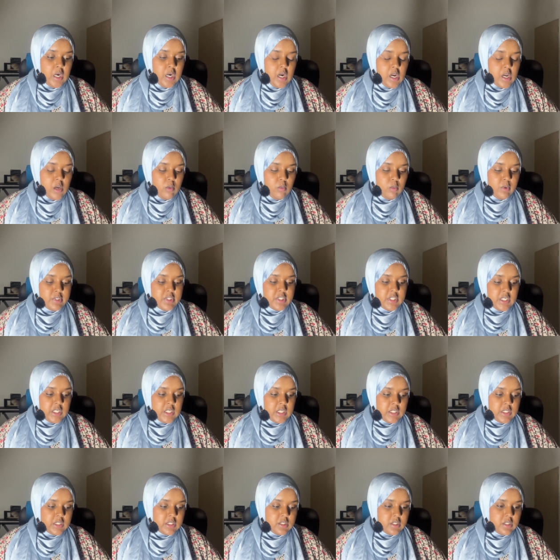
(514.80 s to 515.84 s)
which
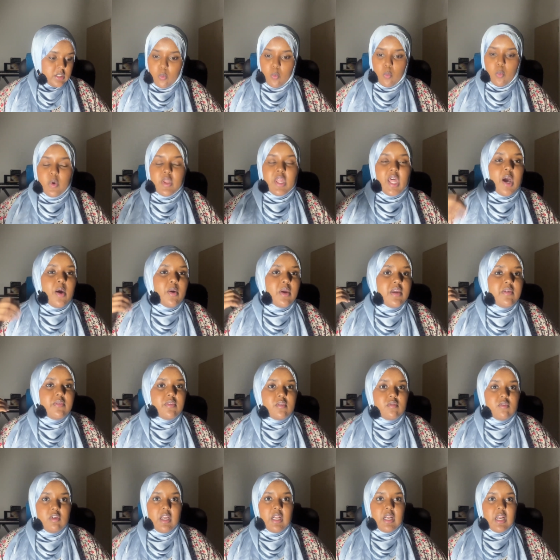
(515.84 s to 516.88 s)
is, without even
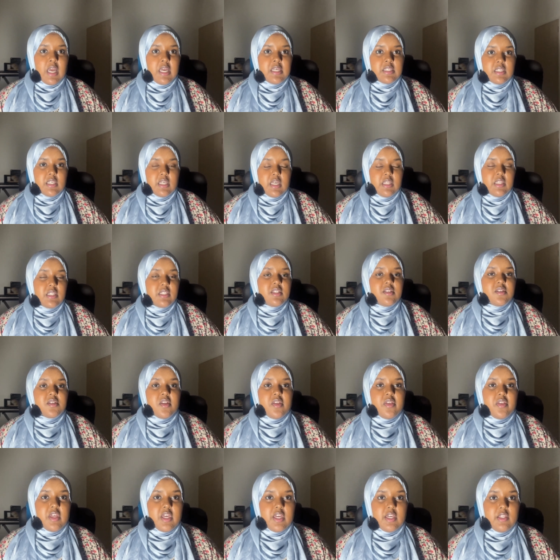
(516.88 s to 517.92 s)
realizing it, this is the
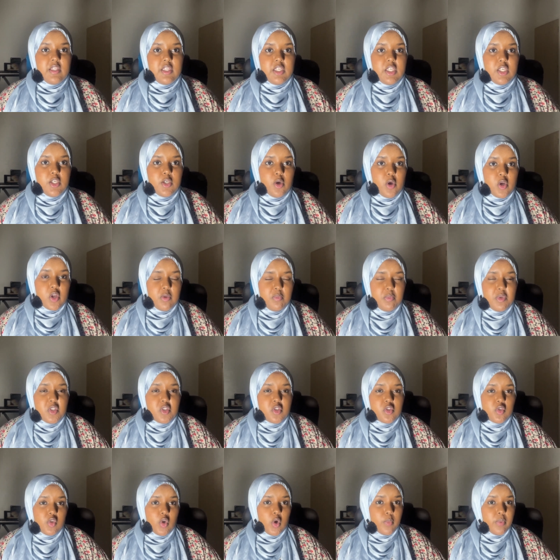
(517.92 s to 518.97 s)
thing, the ego can be
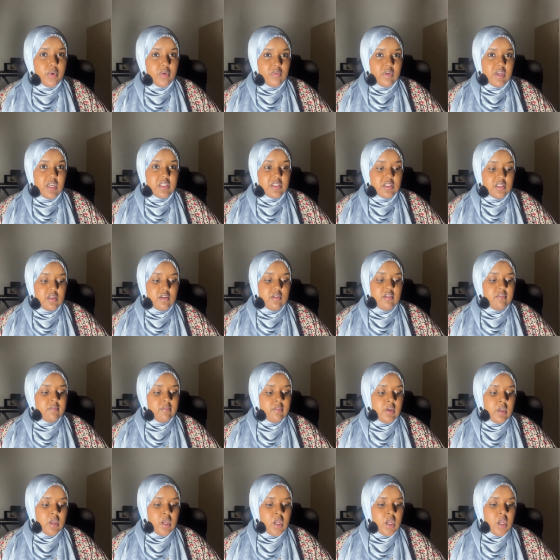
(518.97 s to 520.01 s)
so pervasive
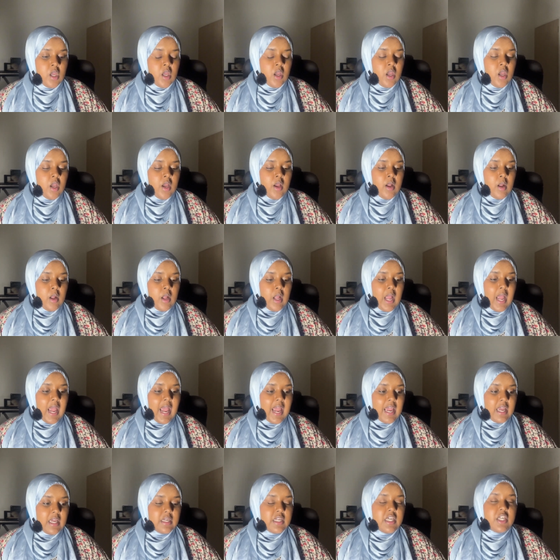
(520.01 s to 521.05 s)

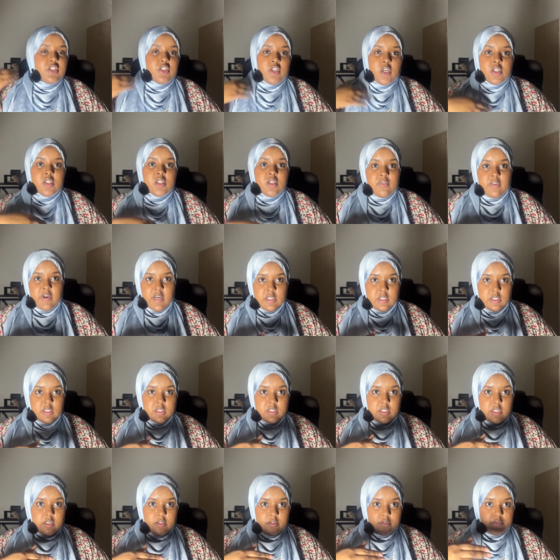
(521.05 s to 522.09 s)
and it justifies
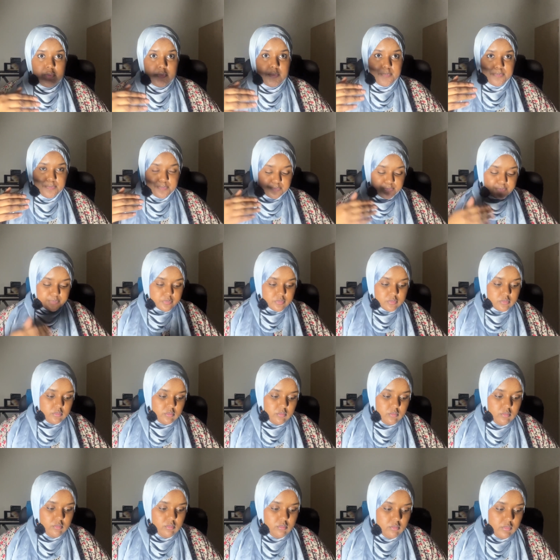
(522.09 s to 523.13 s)
itself.
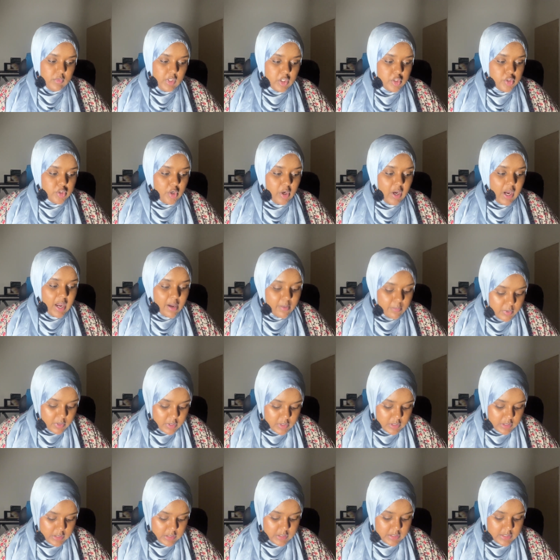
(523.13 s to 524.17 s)
So I would
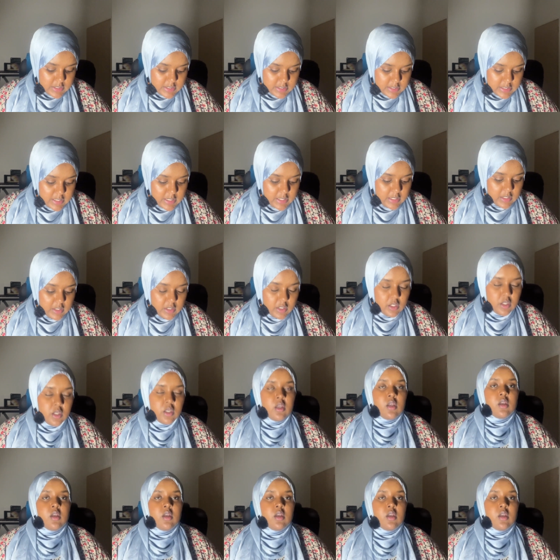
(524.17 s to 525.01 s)
I'd